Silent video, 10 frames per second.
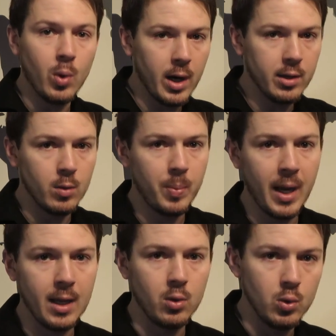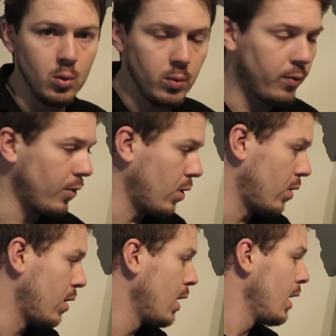why they're paying you
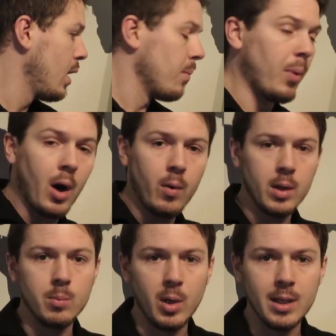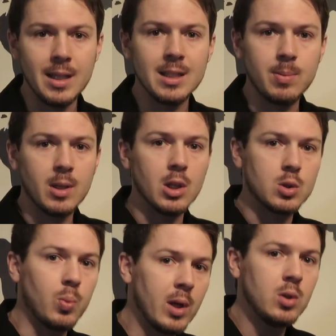for borrowing money is
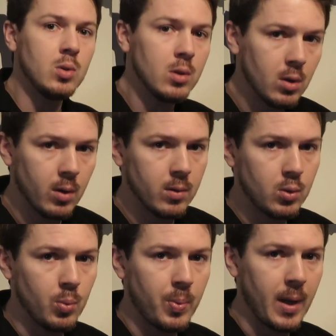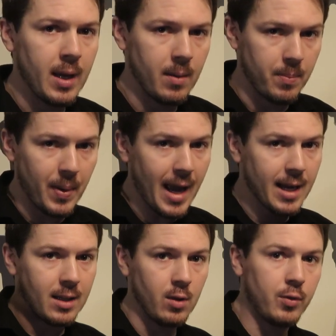because when you're going to pay it
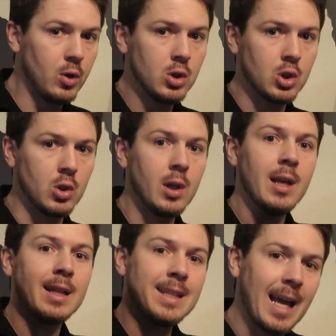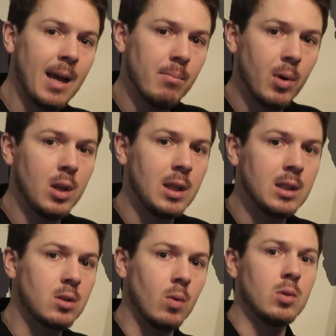back in the future, that money
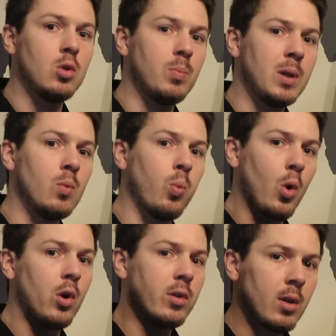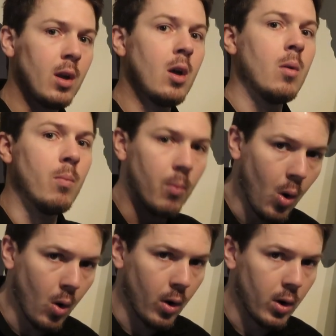is going to be worth
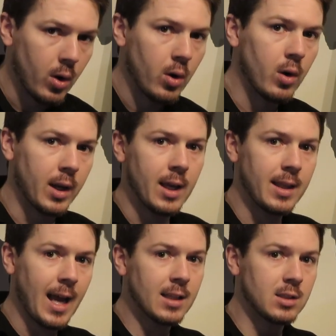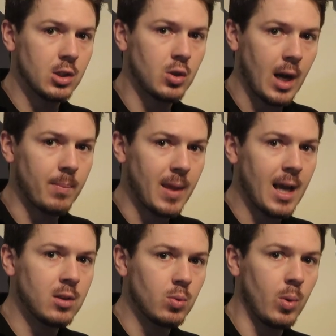more. Okay, that's the trap.
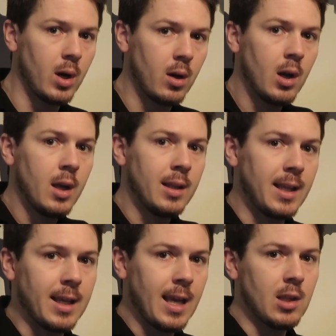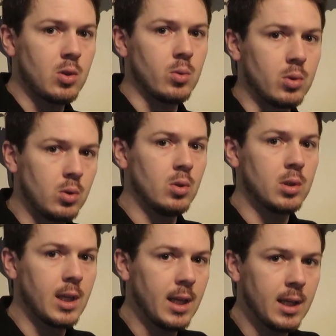That's where they get you. You're
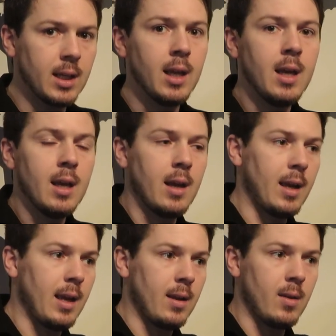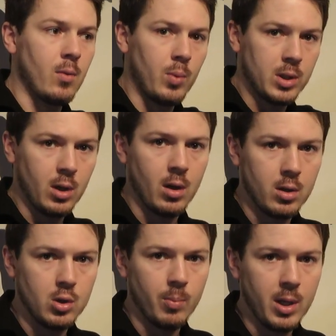getting a return
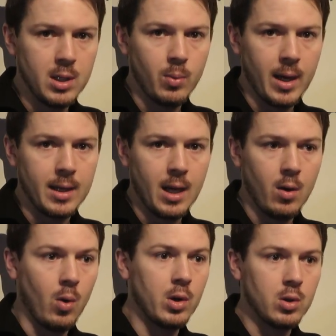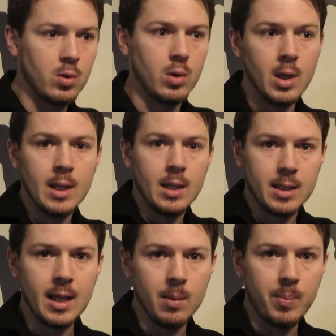on your money right now, or you're
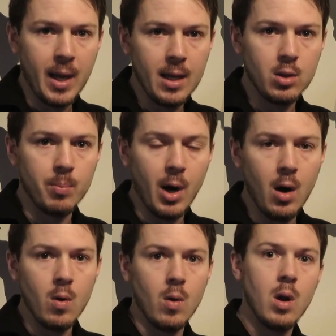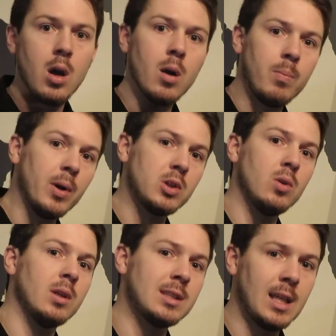getting paid to borrow, but
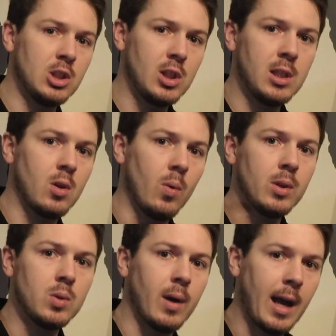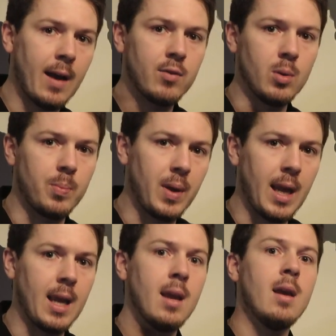you're essentially going to have to
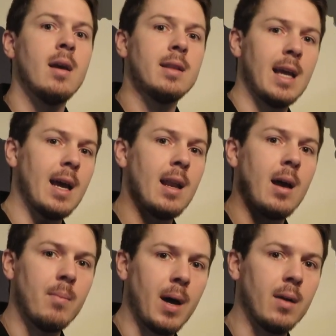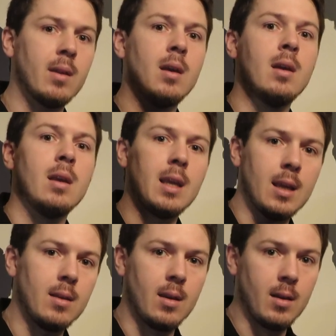pay that amount
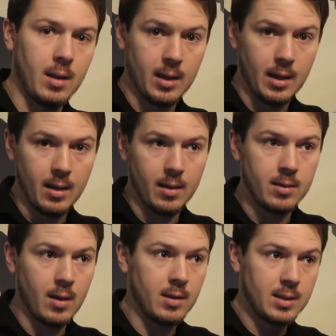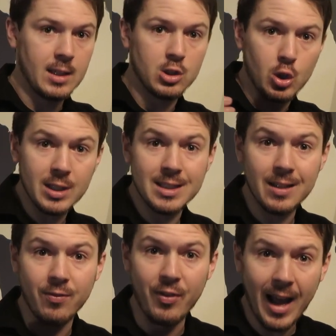in the
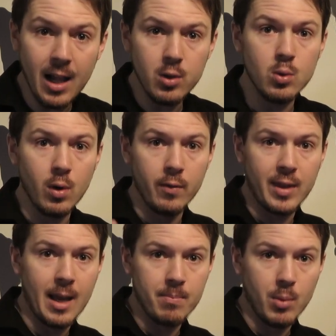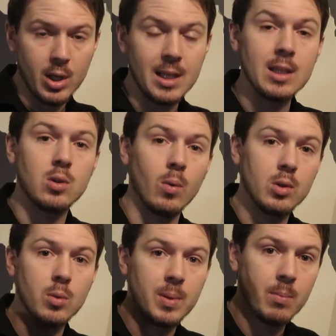intrinsic value of that money is
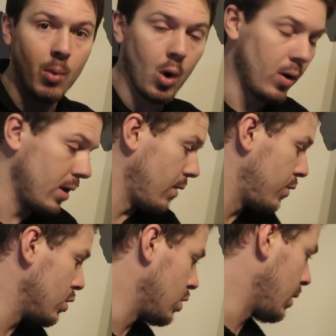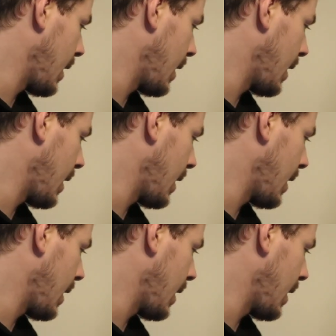going to be more in the future,